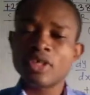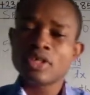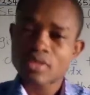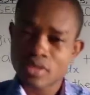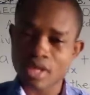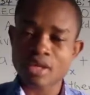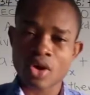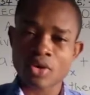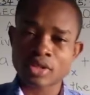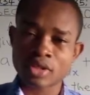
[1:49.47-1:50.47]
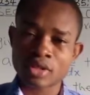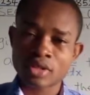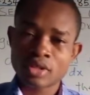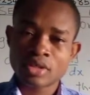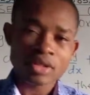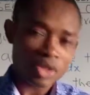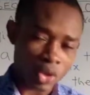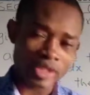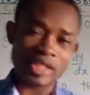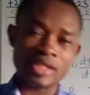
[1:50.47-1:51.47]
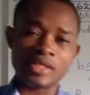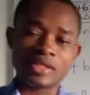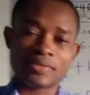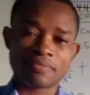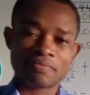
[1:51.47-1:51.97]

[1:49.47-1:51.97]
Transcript: second order ODE.